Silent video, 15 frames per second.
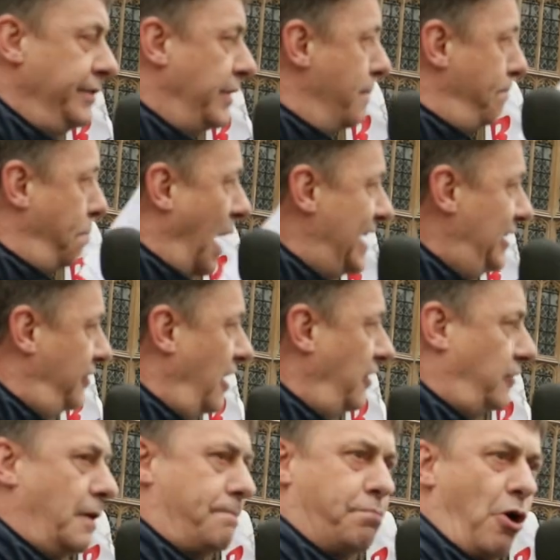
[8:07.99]
that
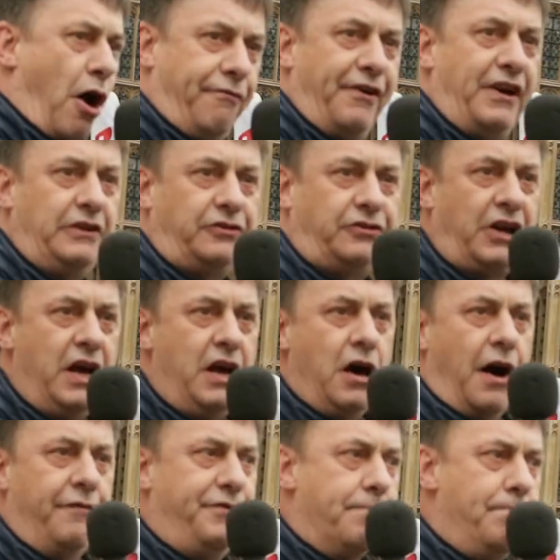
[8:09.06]
places the profits
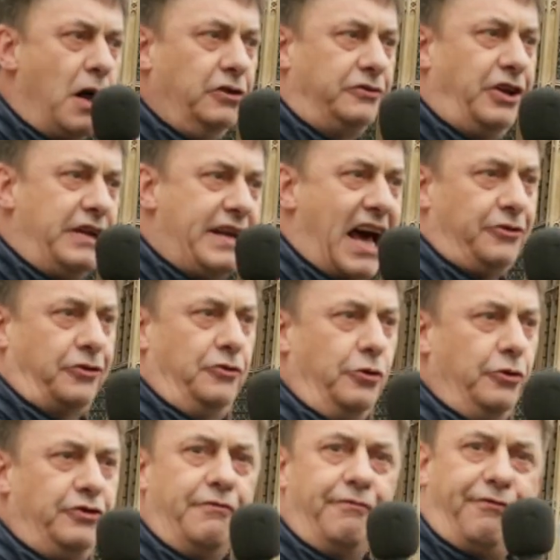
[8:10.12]
of the multinationals